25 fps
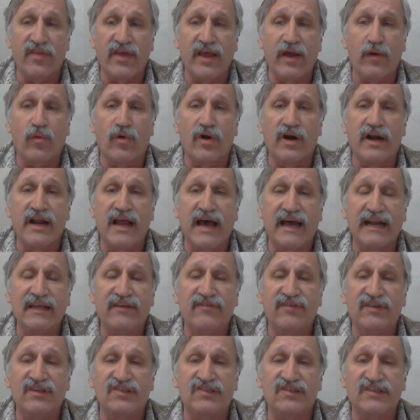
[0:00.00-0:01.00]
They were not
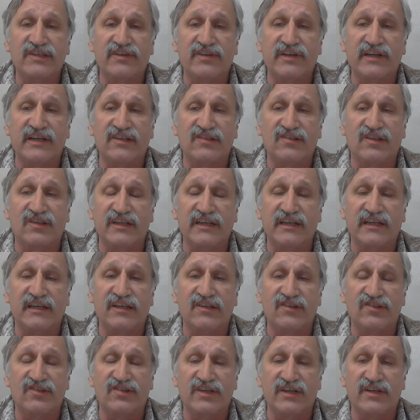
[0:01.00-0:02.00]
even seriously
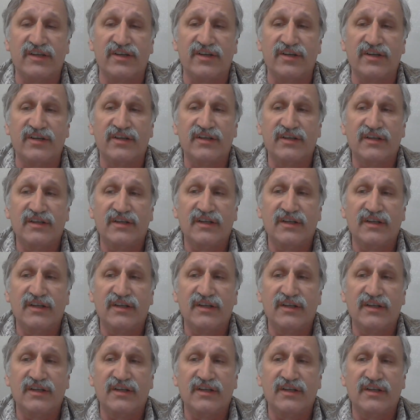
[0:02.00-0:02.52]
considered